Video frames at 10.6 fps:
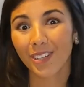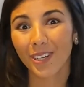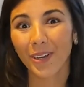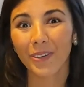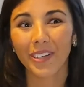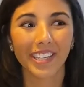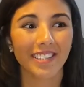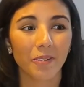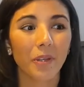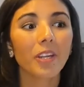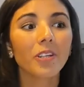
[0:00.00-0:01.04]
You know, it's
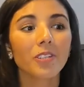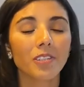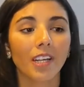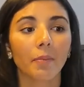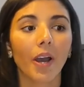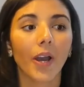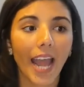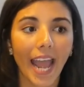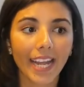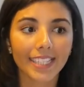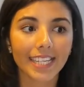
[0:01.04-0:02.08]
weird to talk about
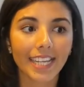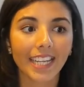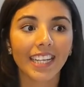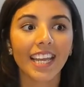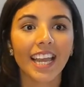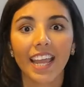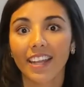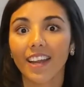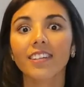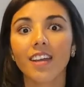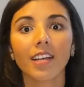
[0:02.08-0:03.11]
acting and
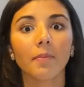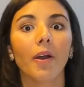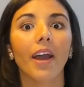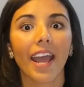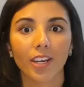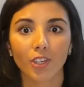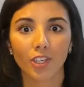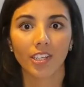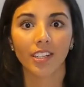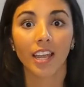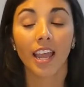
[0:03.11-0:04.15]
not talk about action,